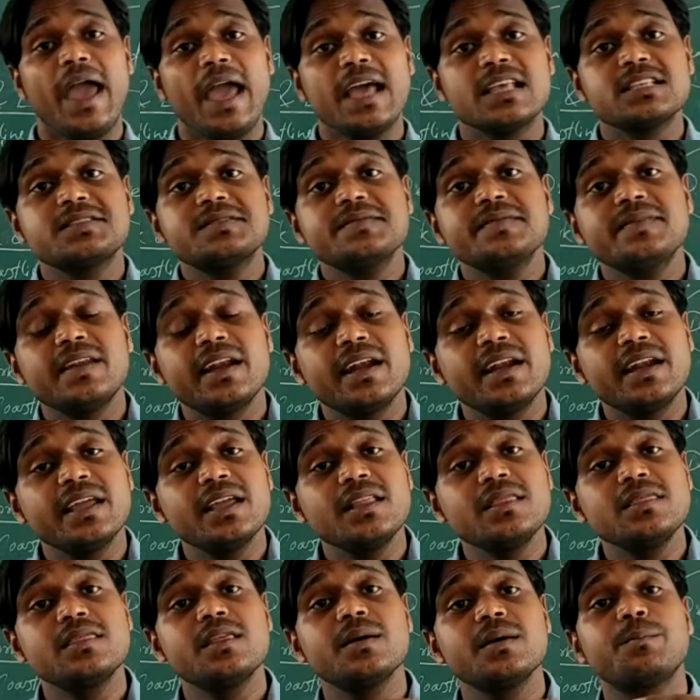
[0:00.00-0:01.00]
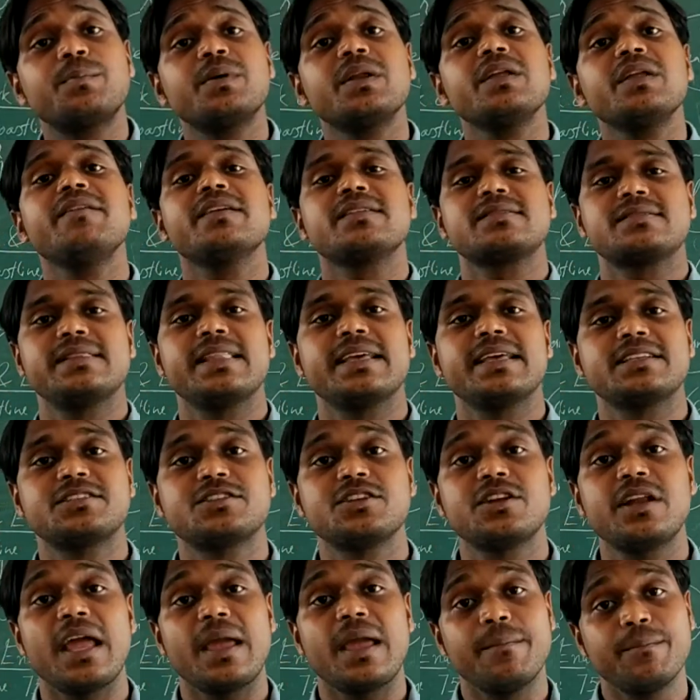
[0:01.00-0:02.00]
As we read in the previous
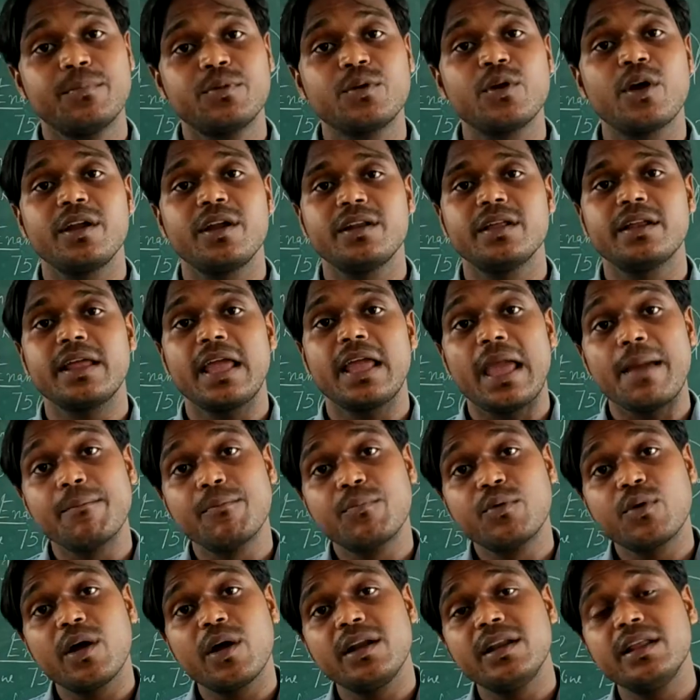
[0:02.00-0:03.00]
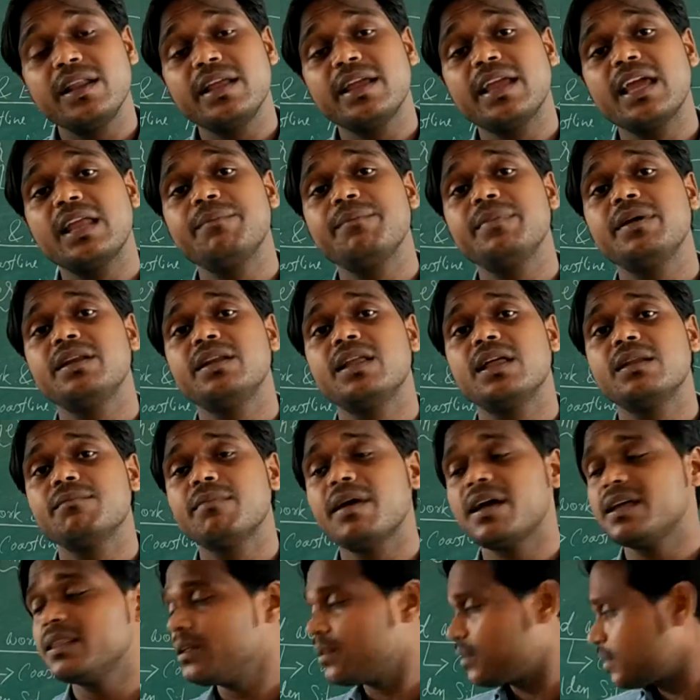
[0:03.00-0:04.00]
lecture, embroidery can be done
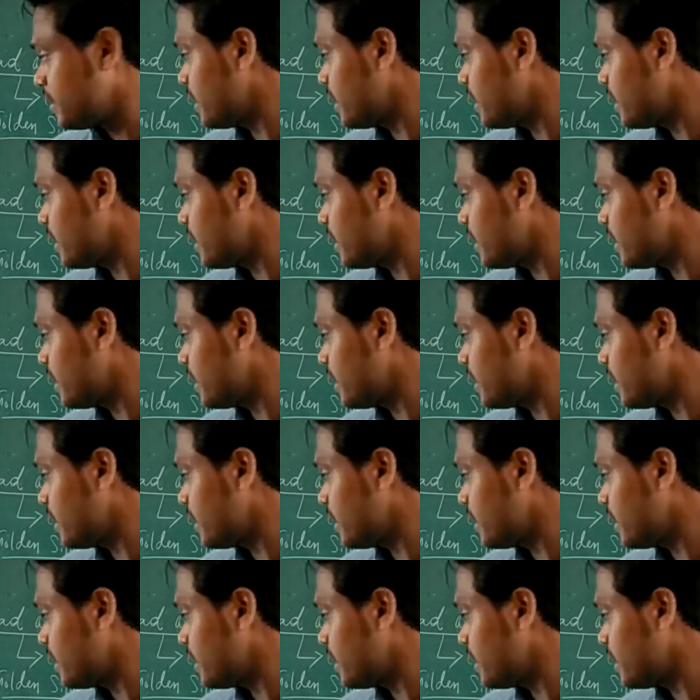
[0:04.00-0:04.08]
by the